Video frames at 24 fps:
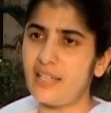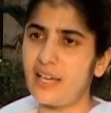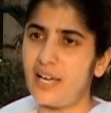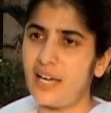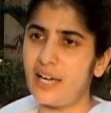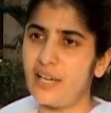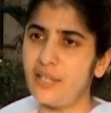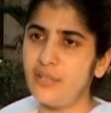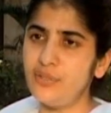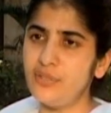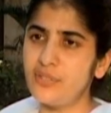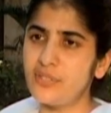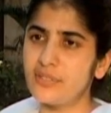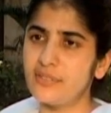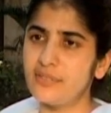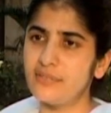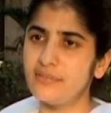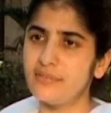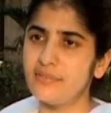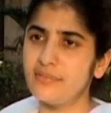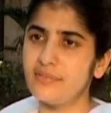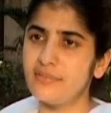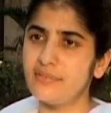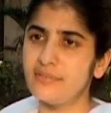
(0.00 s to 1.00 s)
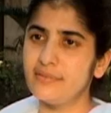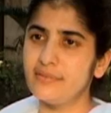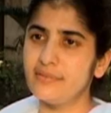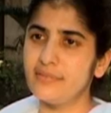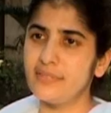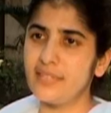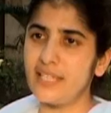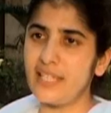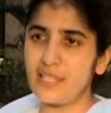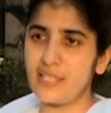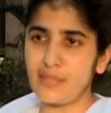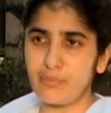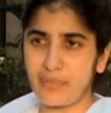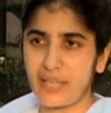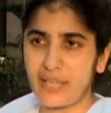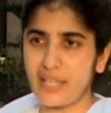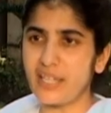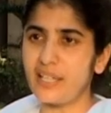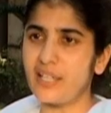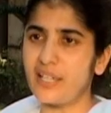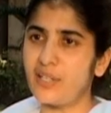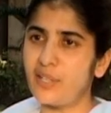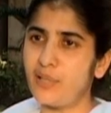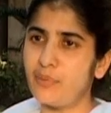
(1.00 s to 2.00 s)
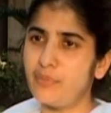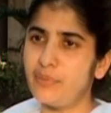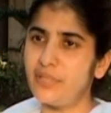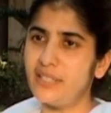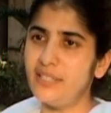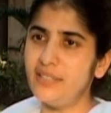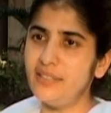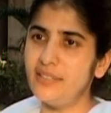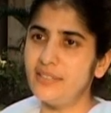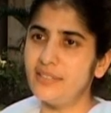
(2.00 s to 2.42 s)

out is my karma,